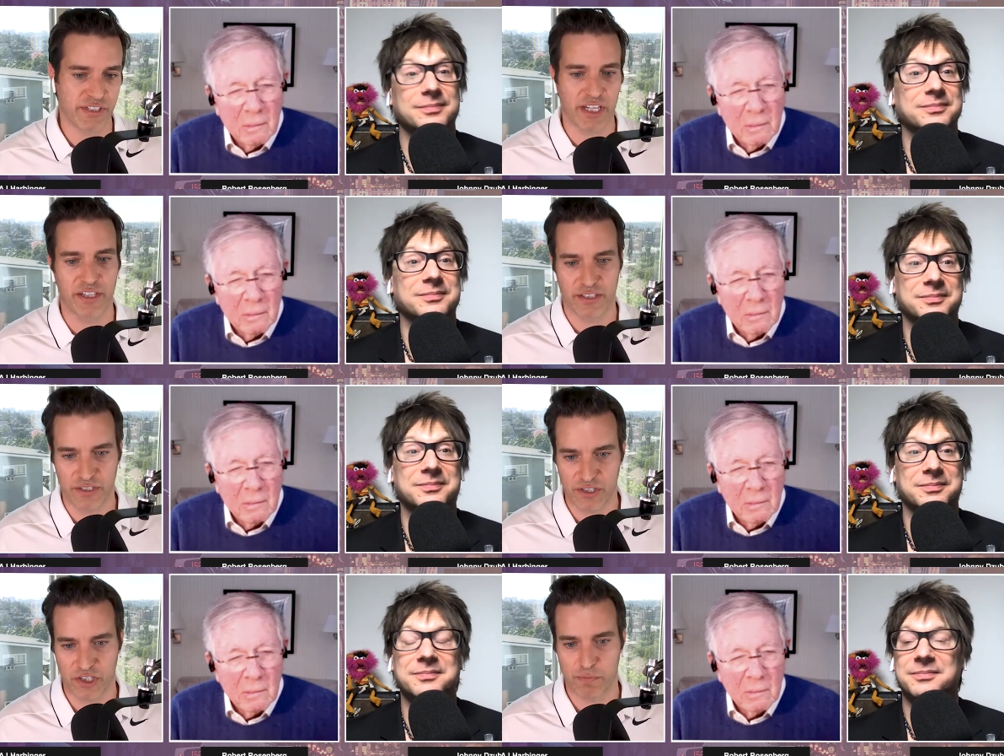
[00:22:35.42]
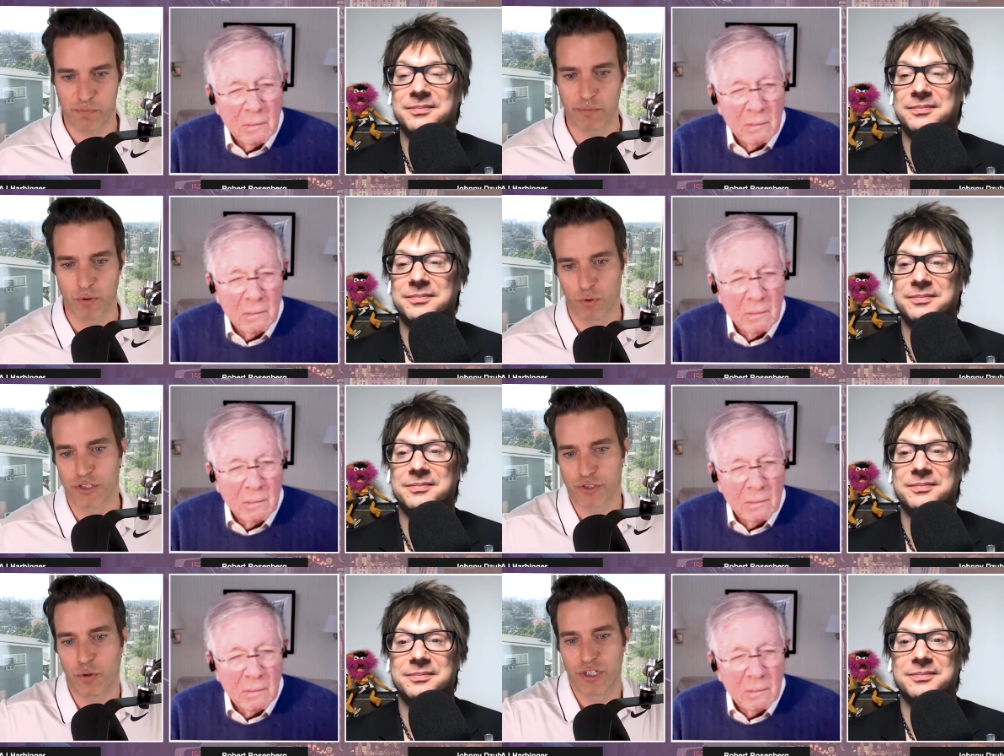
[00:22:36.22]
Speaker 1: set that this experiment
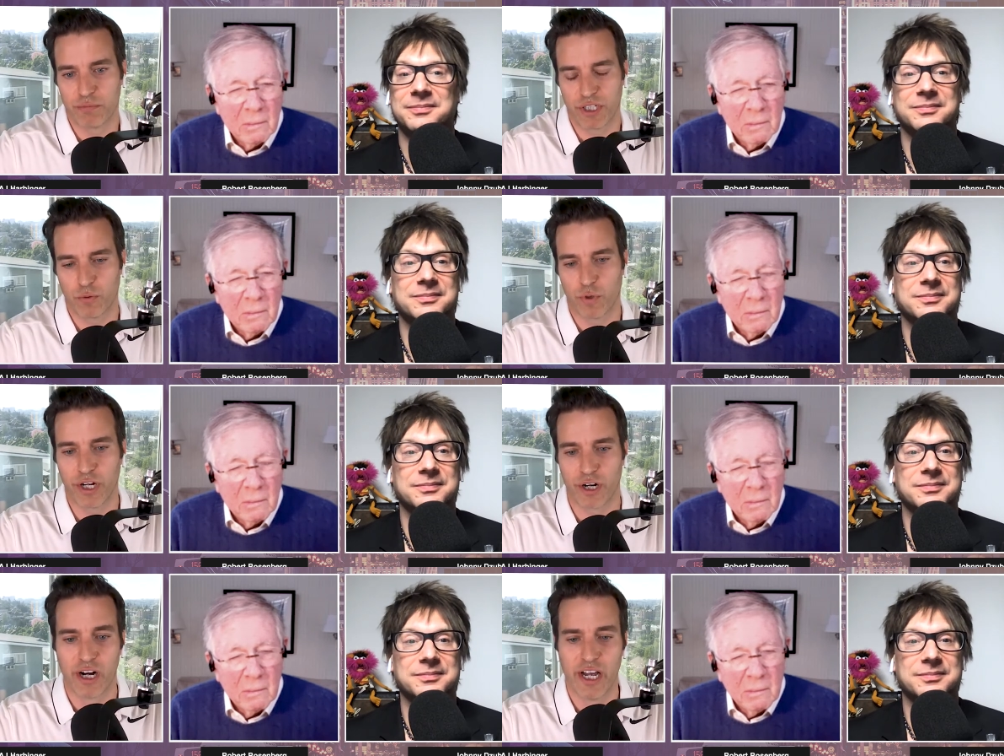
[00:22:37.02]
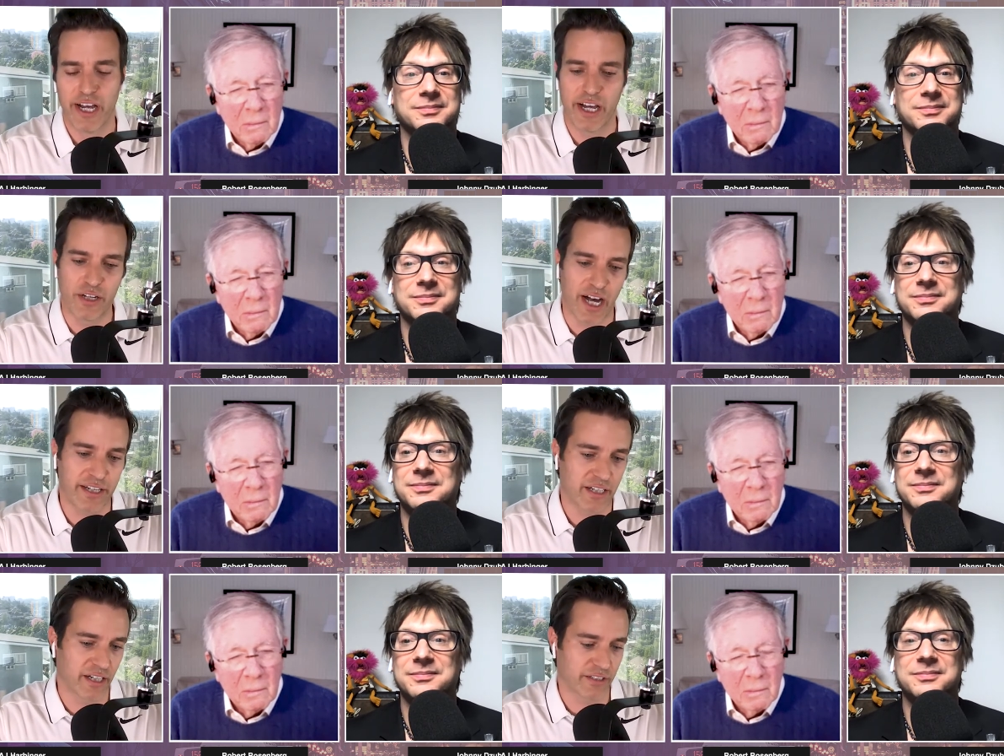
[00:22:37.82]
was going to be the winner and you had
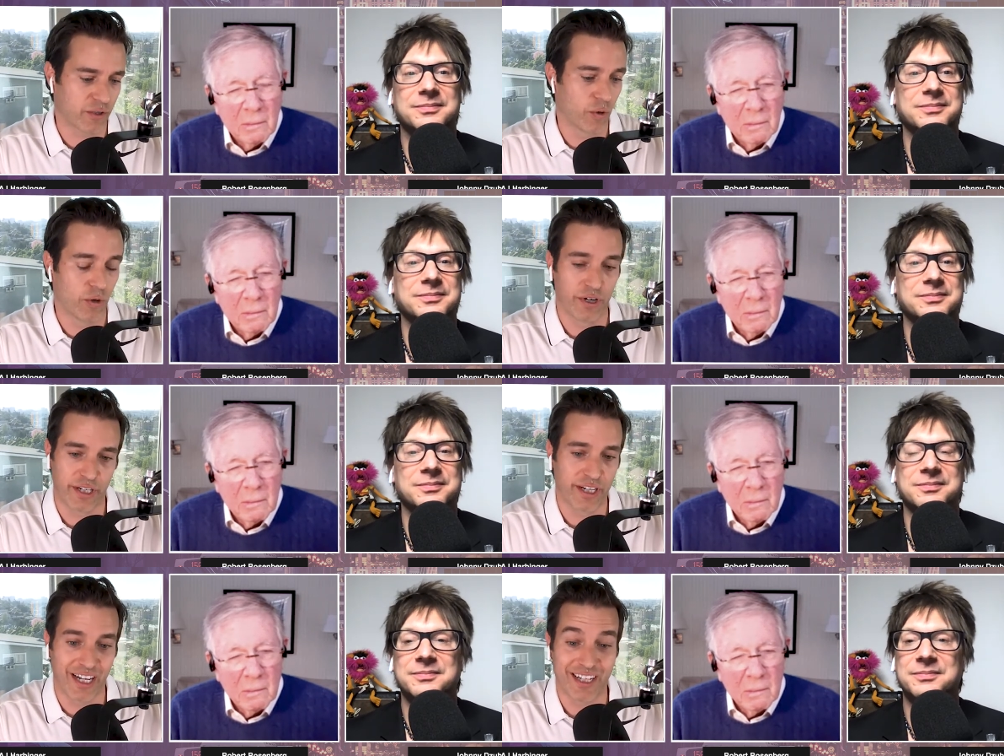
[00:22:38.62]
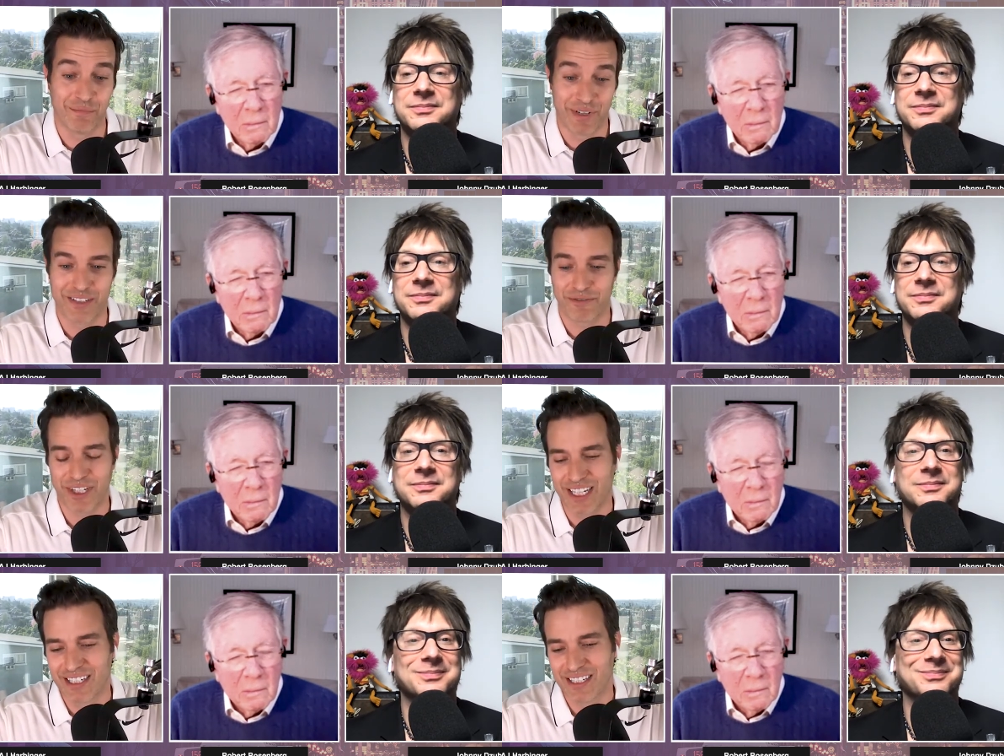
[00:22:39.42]
to cut the cord and, and admit
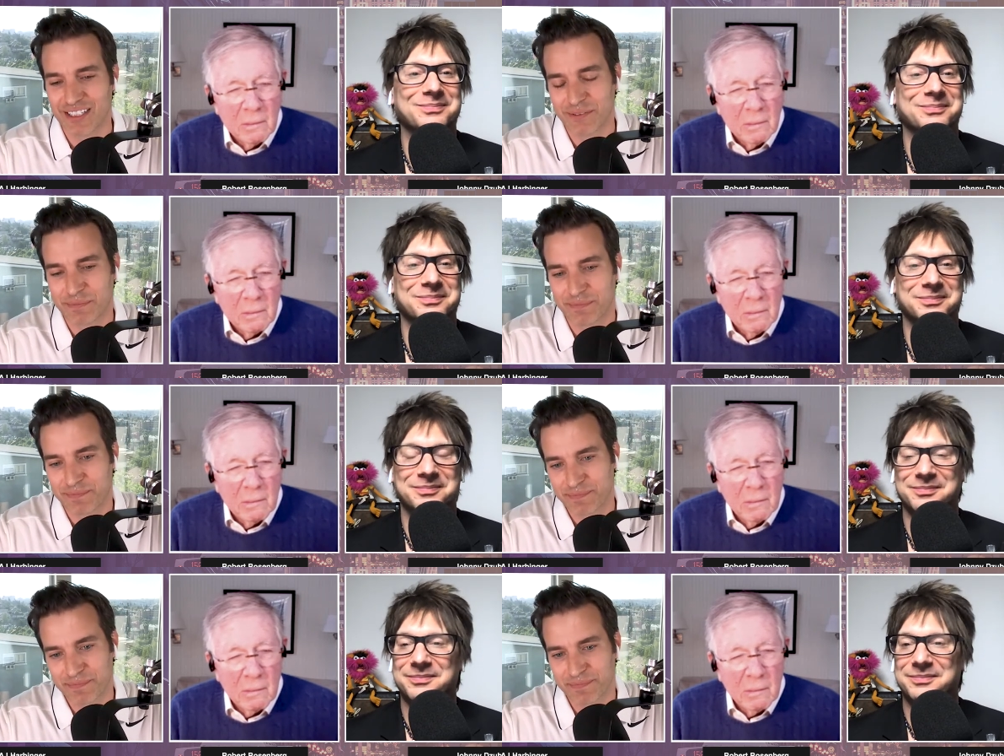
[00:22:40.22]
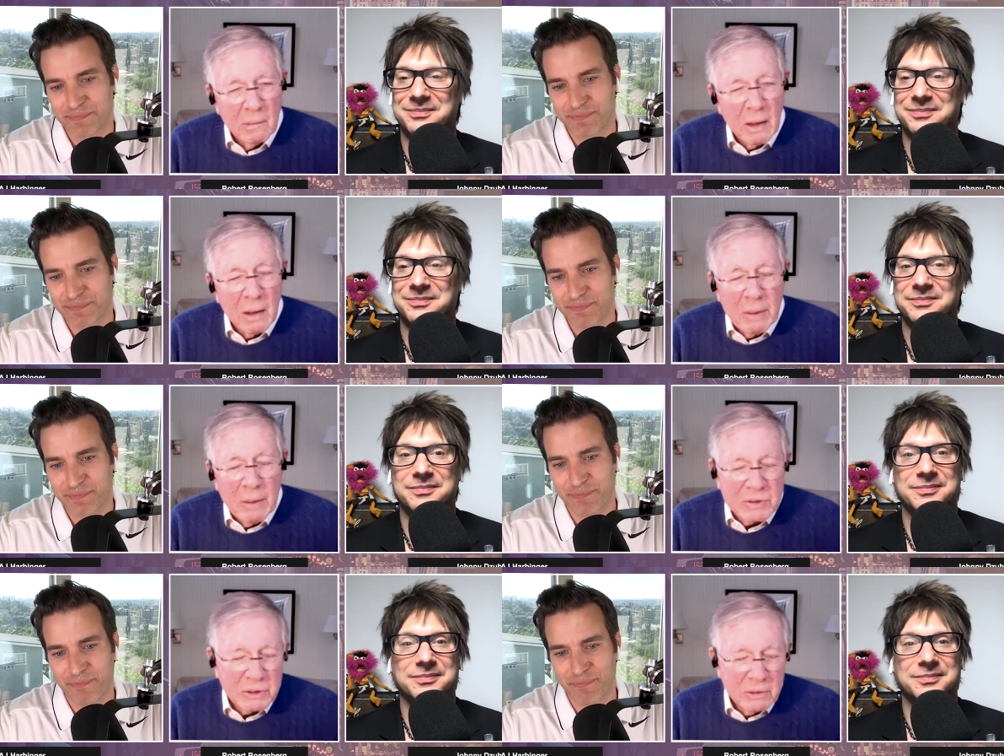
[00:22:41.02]
defeat
Speaker 2: and
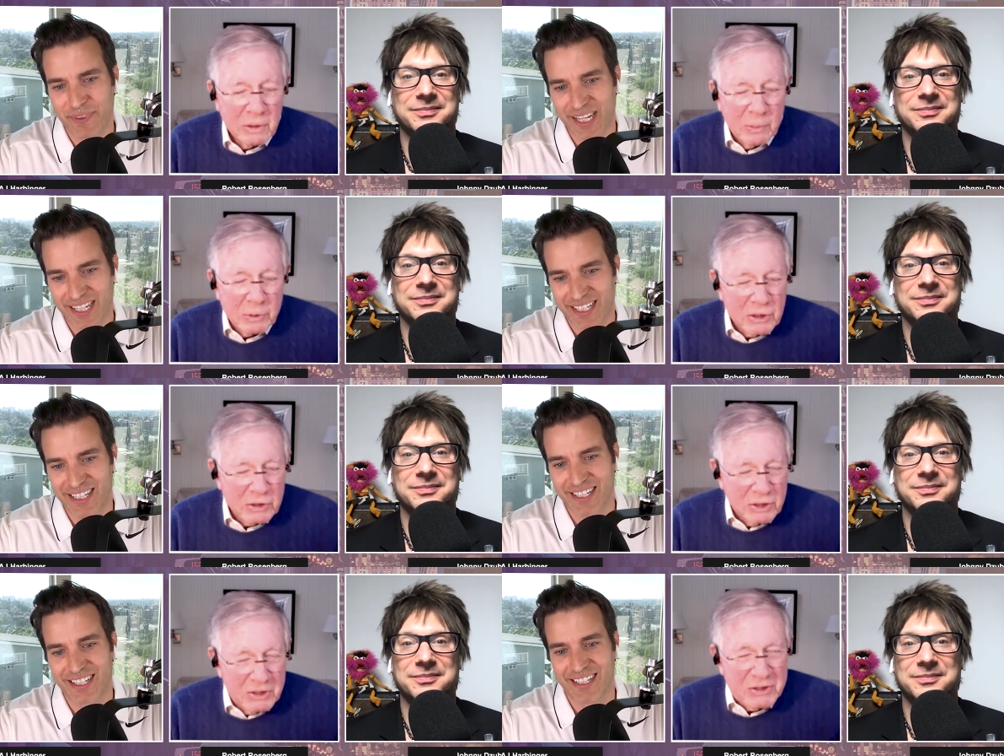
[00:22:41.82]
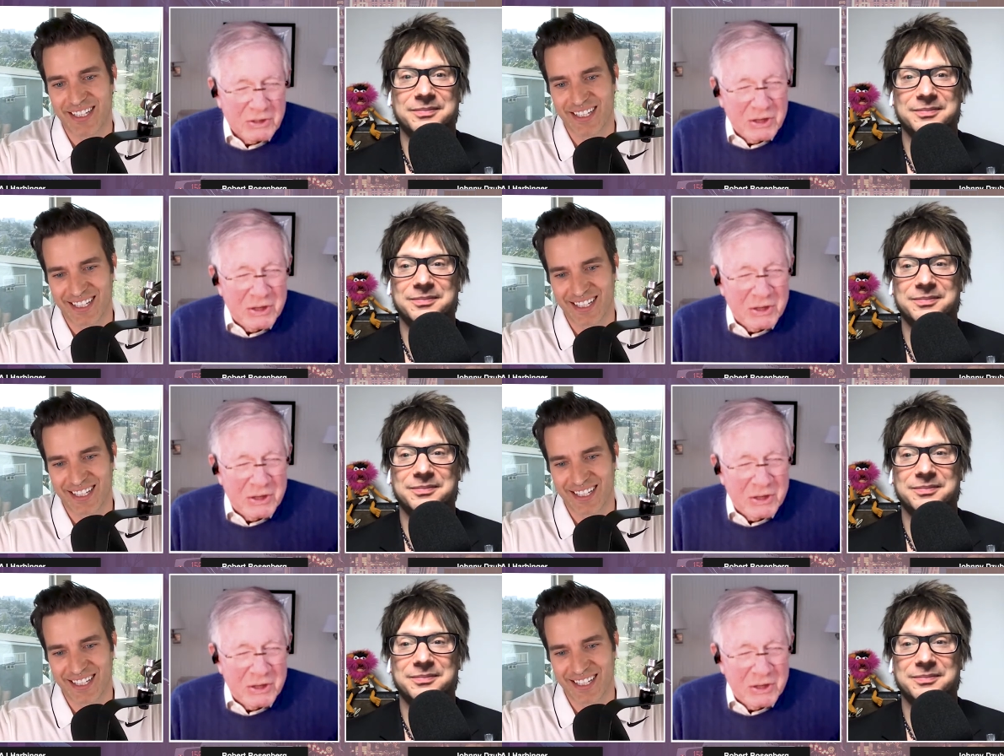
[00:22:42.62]
basically, persistence